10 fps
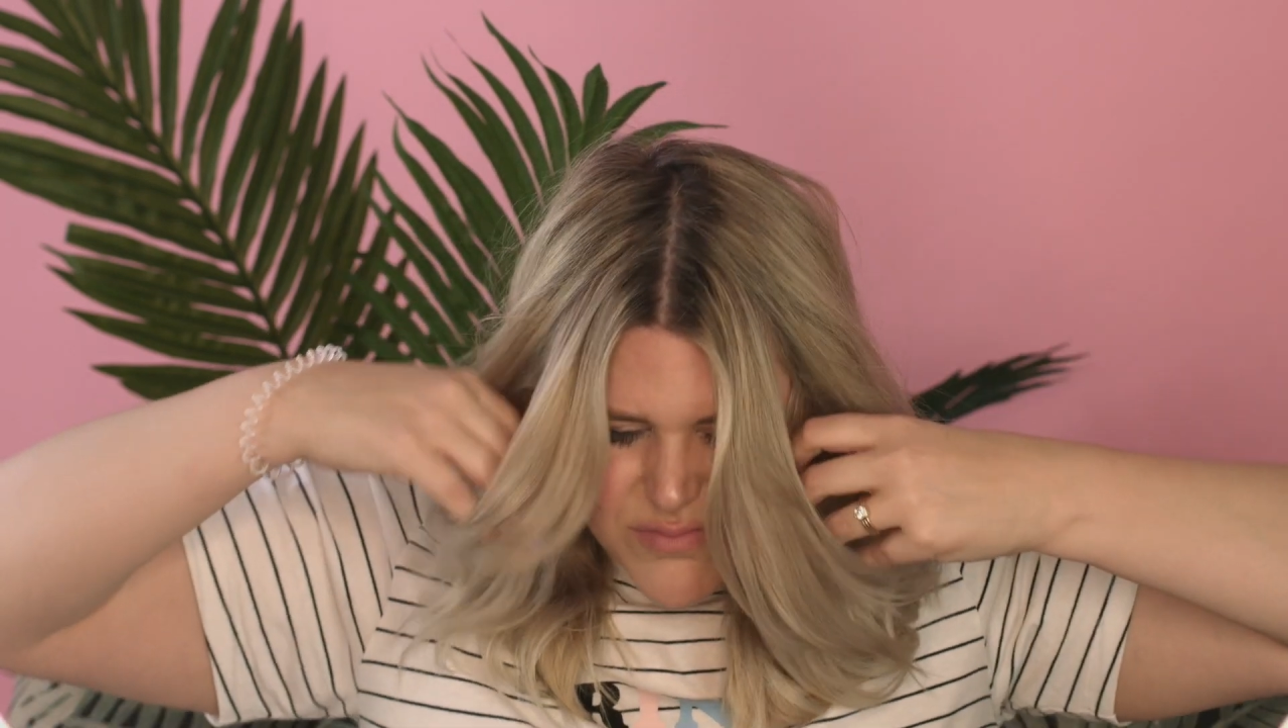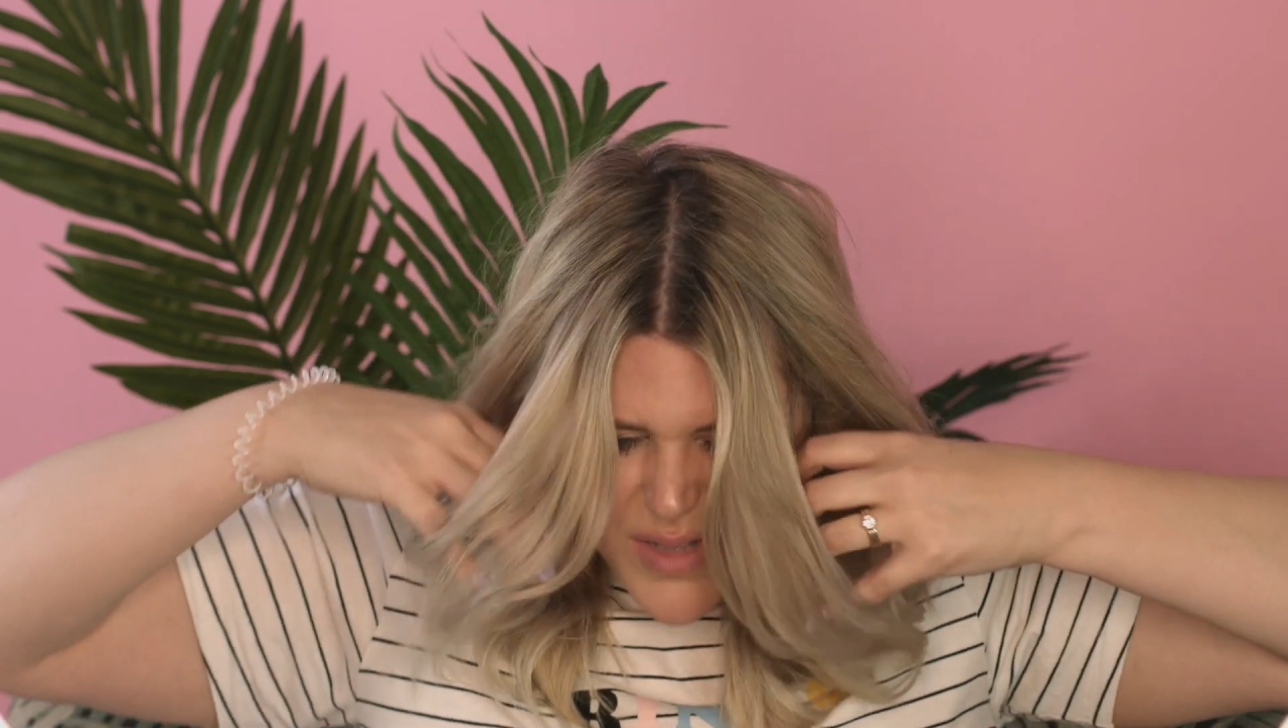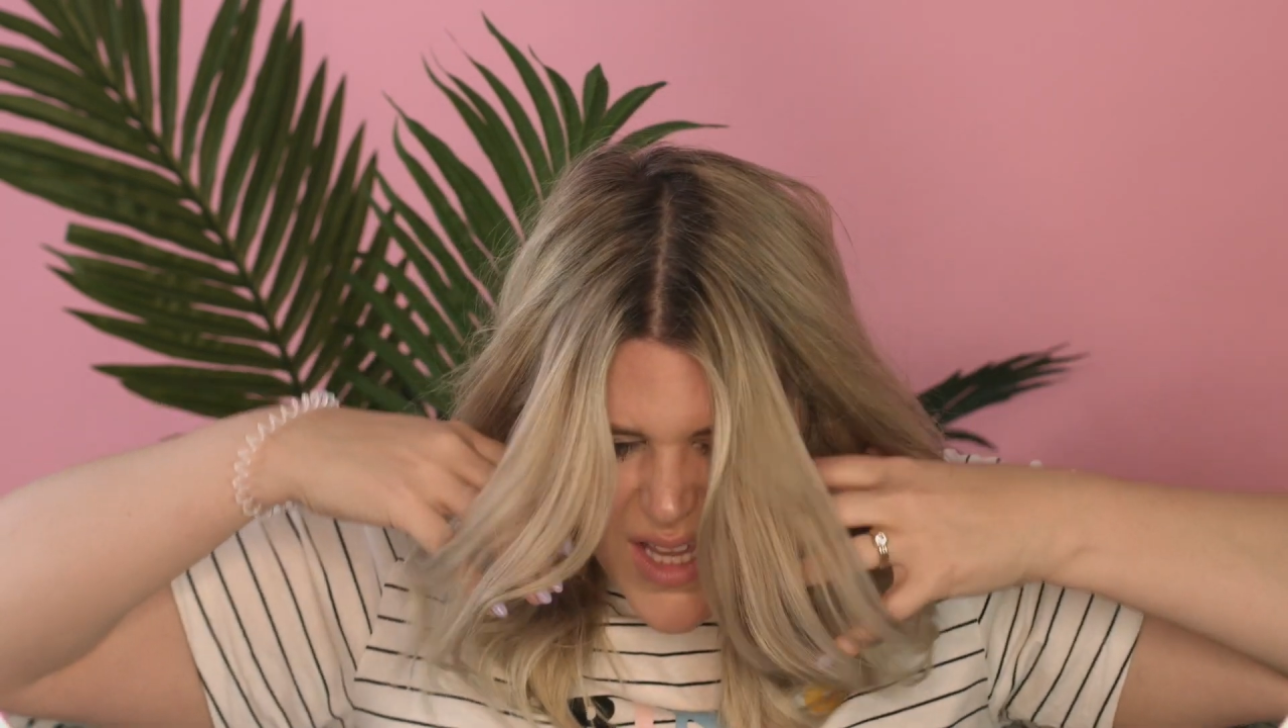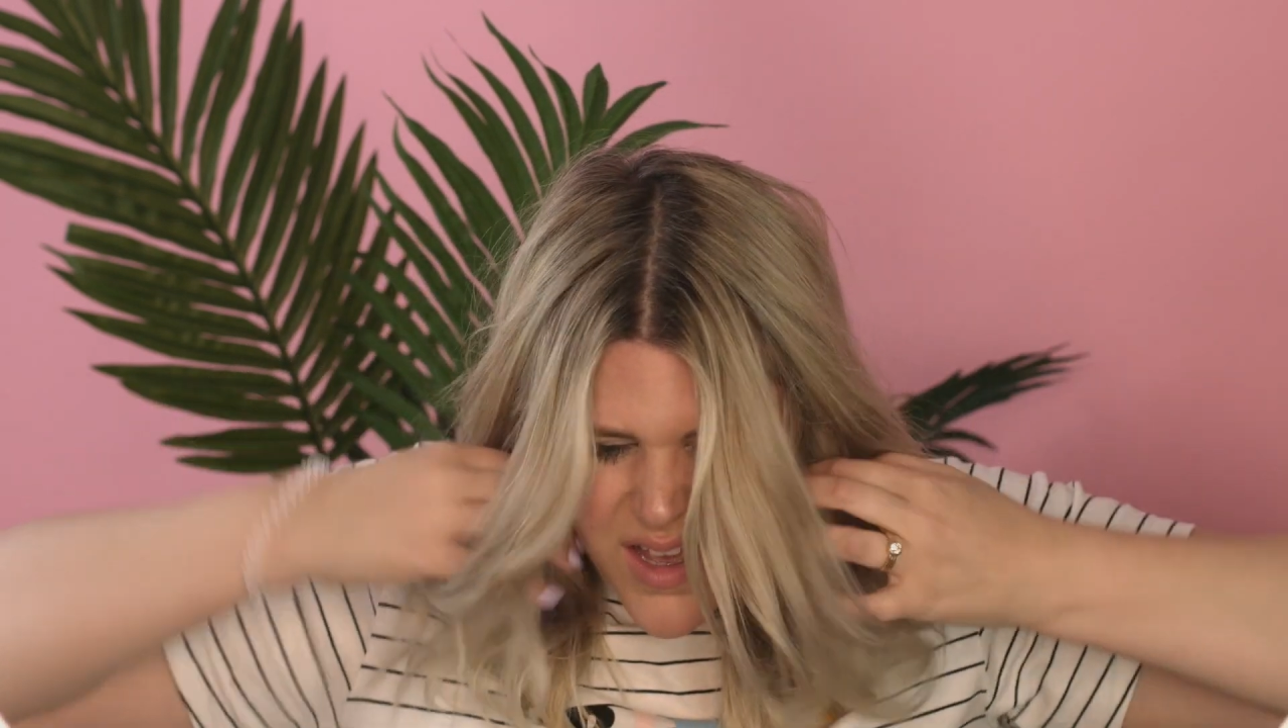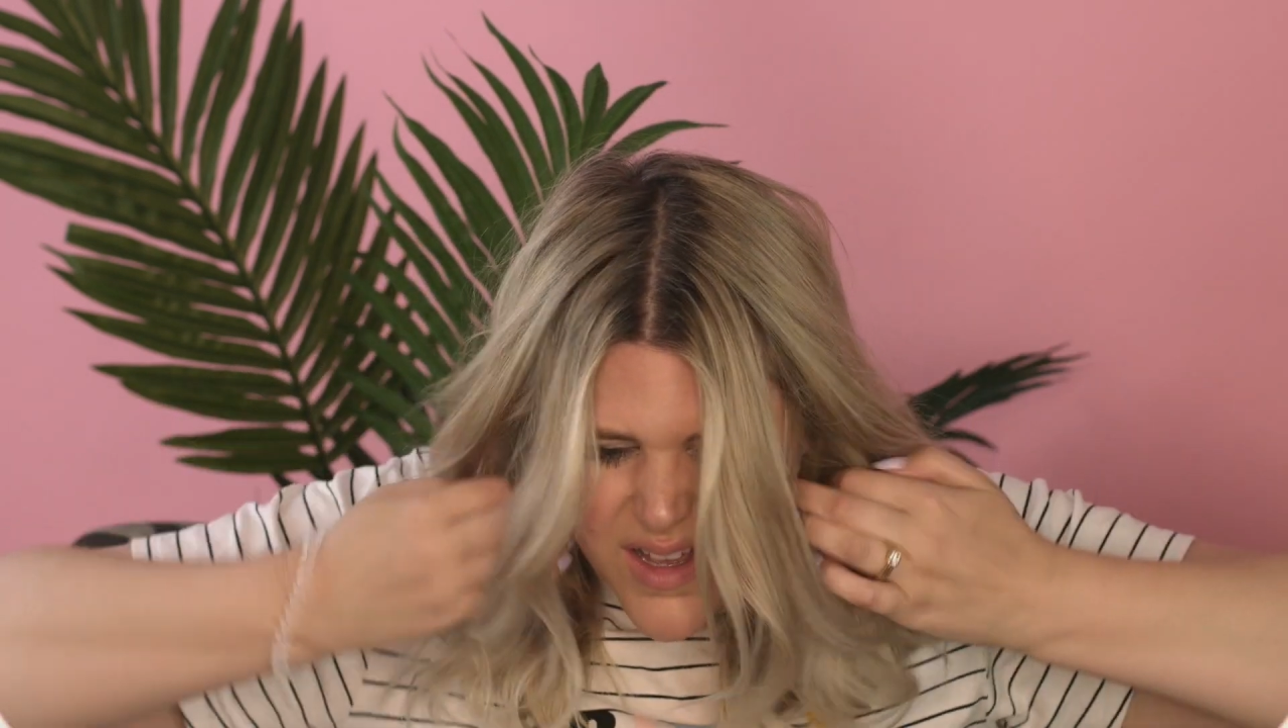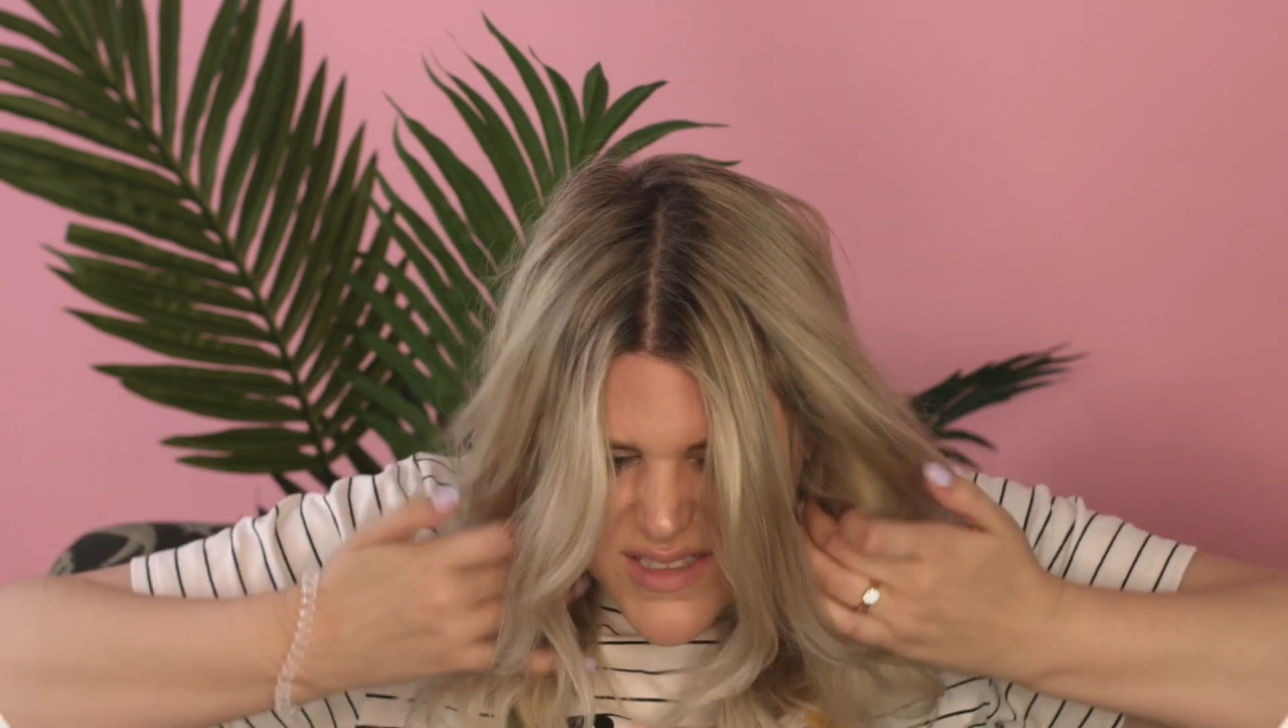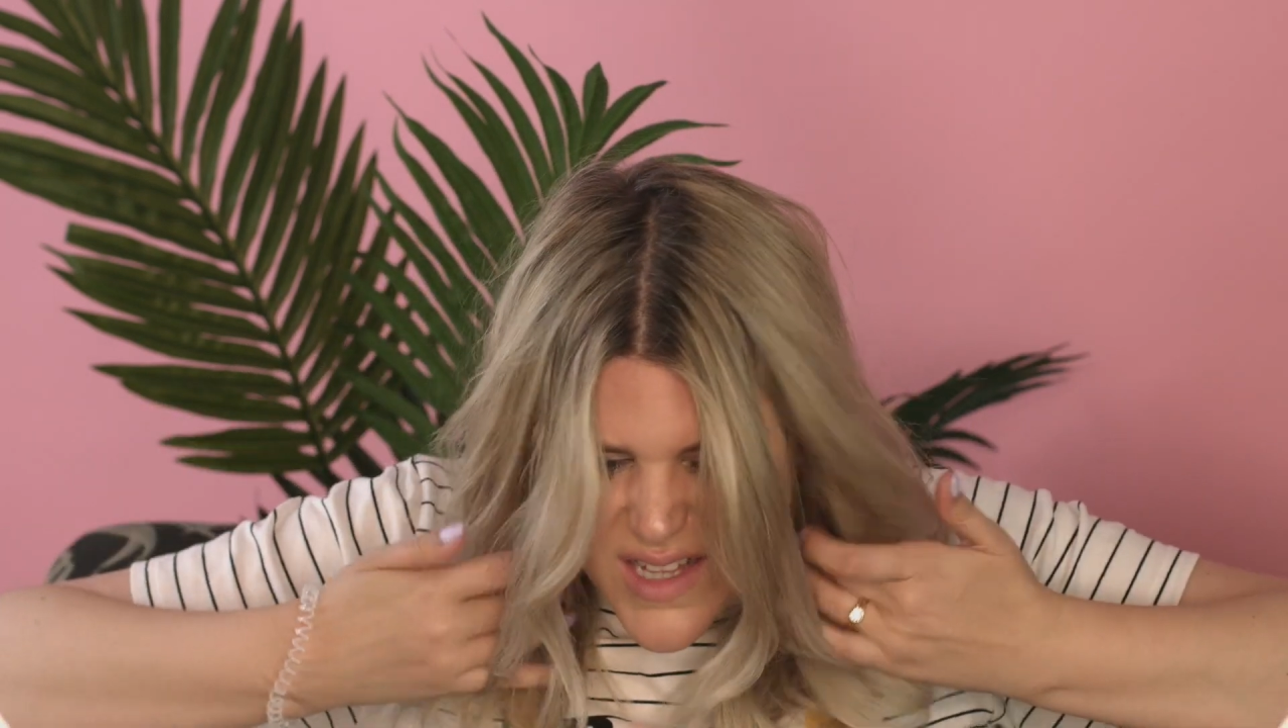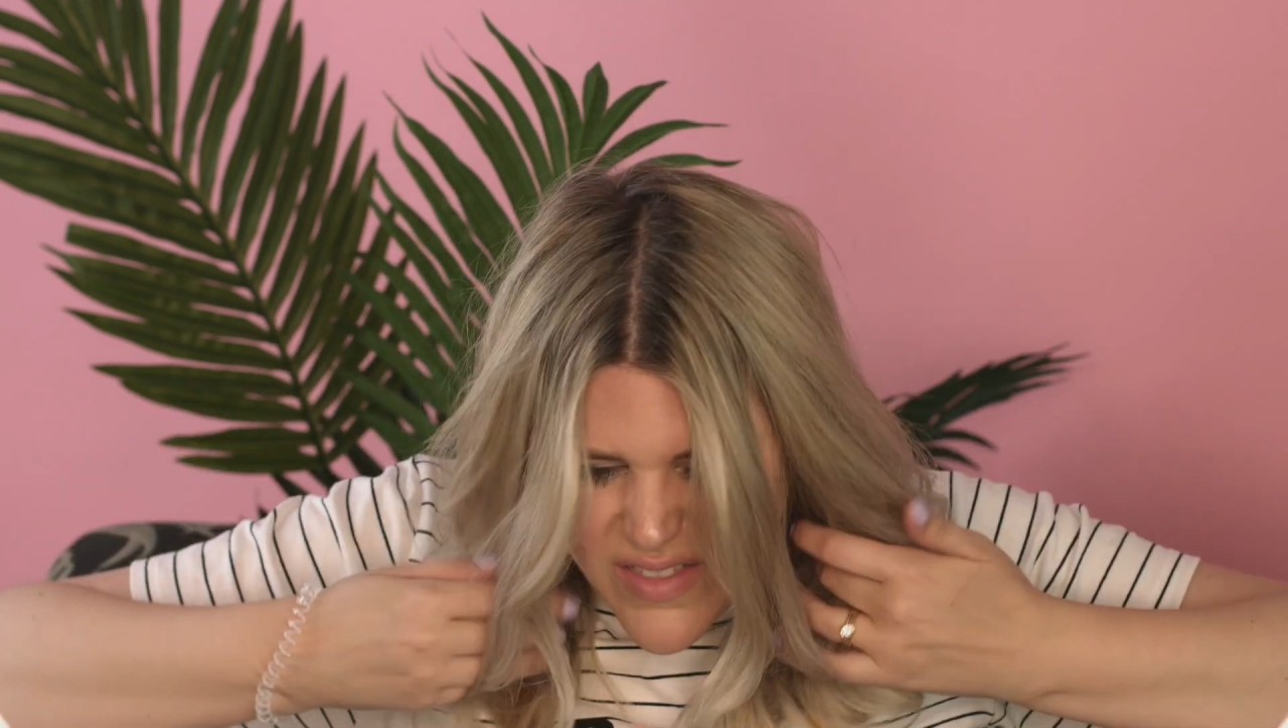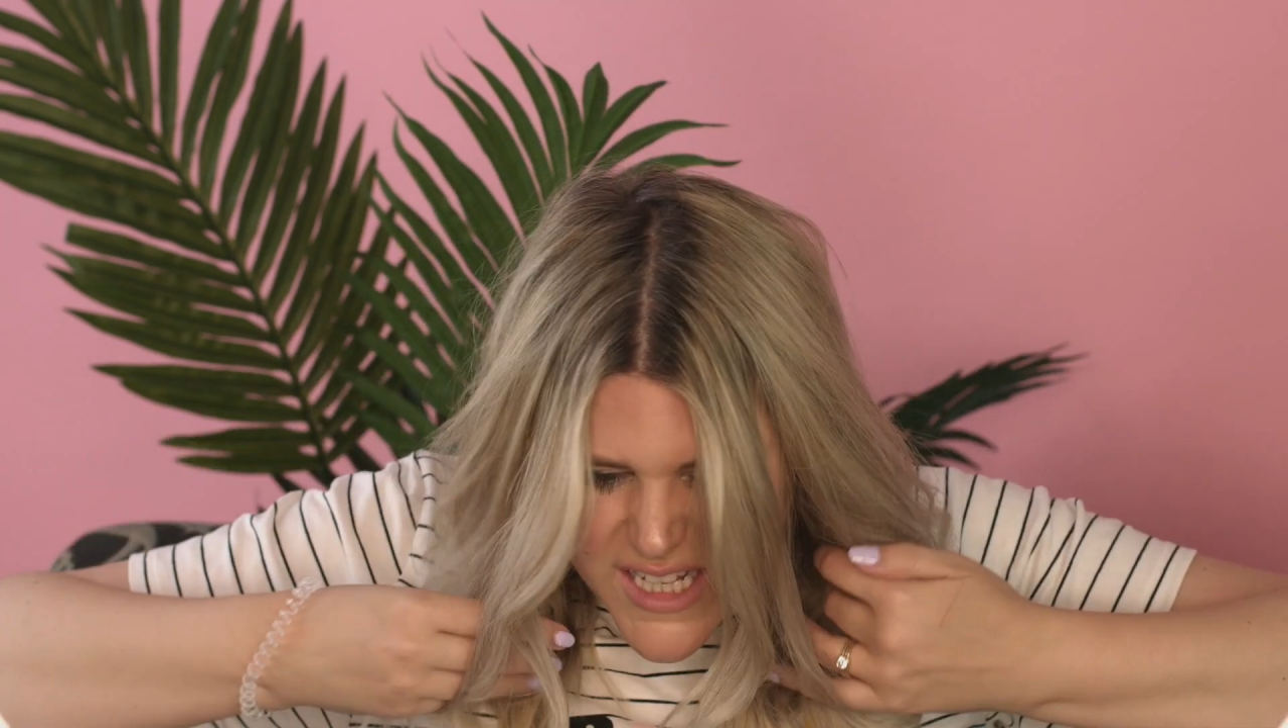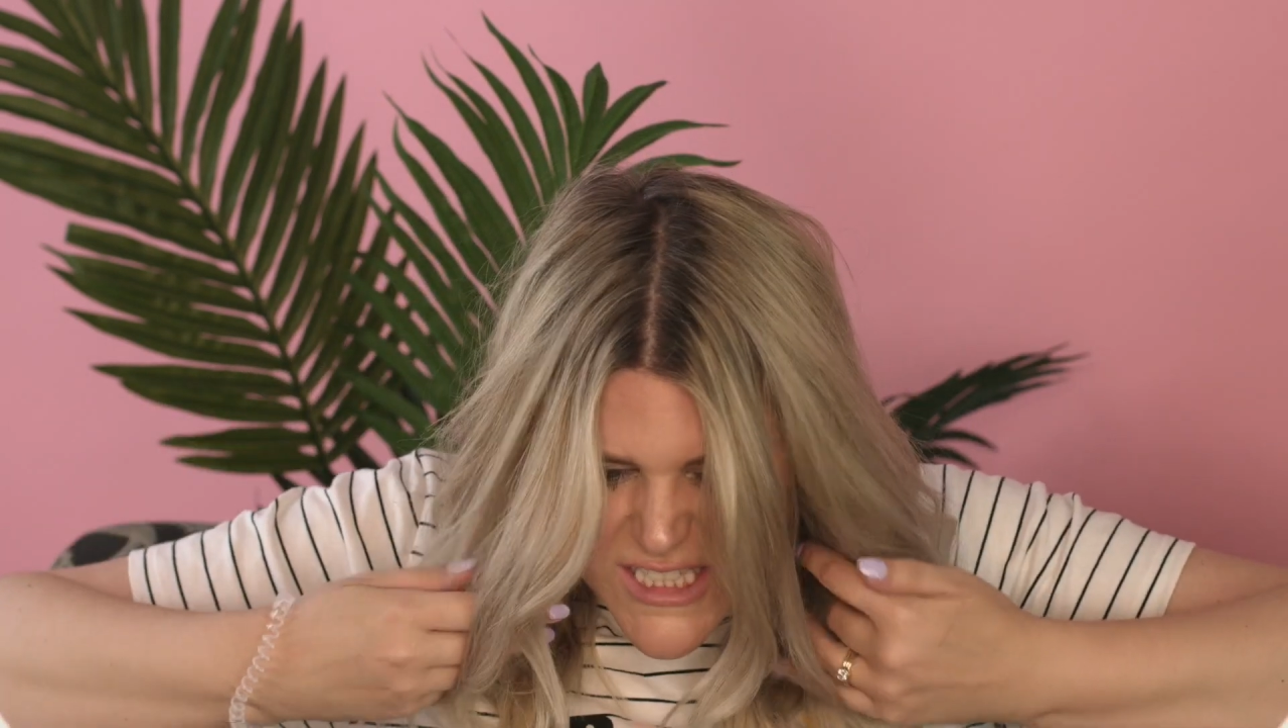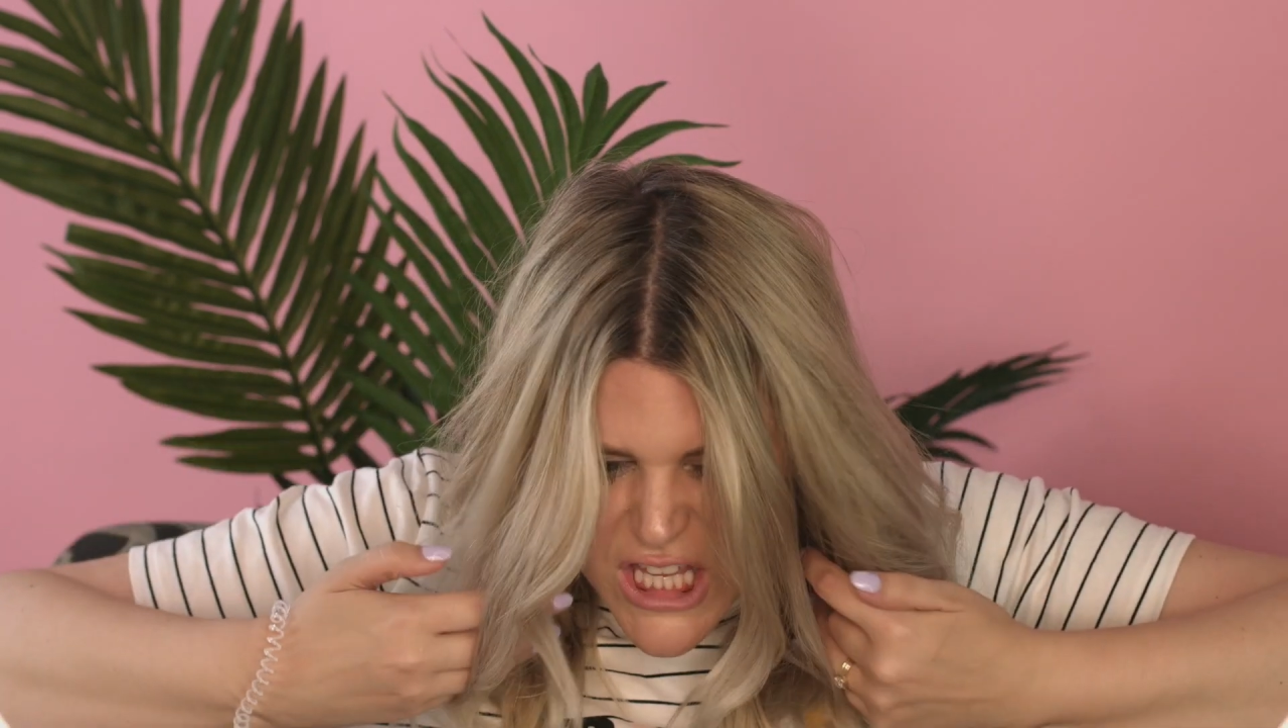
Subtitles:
because I think it's